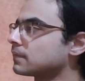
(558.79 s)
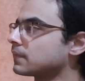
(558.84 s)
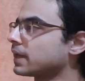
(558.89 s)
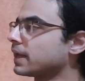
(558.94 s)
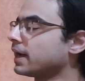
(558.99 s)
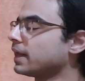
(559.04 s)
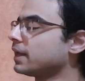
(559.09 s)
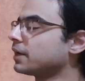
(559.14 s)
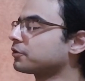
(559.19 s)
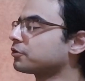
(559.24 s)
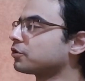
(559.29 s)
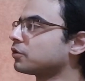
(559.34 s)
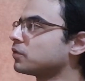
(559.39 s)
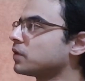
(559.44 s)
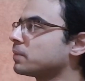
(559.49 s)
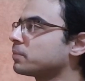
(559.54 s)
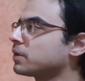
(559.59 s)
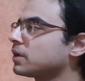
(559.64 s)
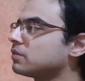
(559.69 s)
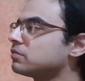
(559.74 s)
Yeah,
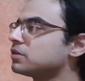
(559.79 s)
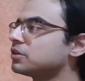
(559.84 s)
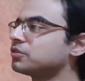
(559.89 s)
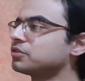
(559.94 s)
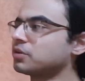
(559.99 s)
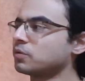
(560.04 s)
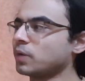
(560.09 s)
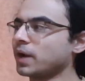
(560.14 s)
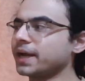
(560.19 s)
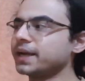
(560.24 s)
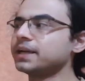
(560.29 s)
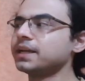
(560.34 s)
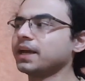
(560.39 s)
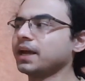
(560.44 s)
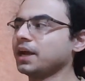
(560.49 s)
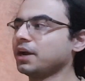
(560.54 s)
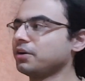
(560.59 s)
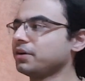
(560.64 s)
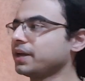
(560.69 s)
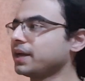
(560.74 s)
Electroweb covers a wide
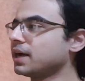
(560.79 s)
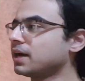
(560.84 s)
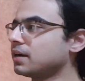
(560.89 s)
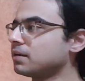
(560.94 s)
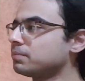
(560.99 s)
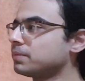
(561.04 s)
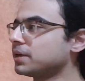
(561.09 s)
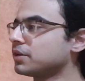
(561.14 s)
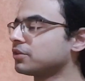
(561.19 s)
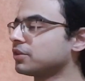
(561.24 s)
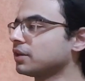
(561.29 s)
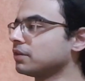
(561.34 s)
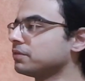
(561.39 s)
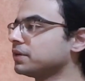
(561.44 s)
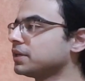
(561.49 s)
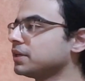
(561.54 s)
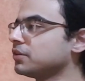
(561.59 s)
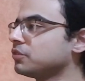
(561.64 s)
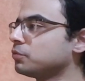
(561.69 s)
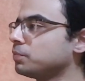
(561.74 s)
area, but
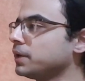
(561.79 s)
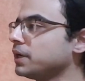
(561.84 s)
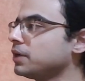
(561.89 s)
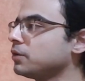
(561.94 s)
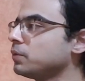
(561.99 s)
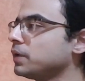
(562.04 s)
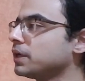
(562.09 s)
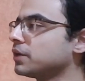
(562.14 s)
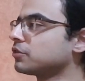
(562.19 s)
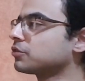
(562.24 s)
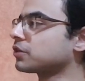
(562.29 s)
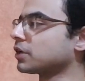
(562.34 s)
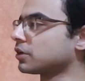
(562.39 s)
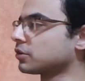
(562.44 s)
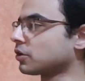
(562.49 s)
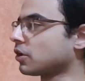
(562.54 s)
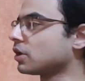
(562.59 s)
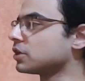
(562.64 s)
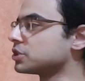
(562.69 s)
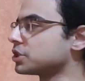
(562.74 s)
Silvity's speed, we can
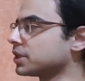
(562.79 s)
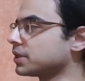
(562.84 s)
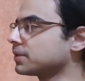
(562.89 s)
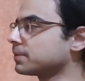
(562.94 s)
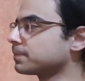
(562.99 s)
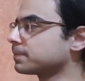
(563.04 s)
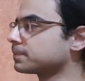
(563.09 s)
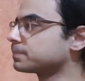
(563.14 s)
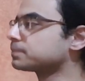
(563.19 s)
still dodge it.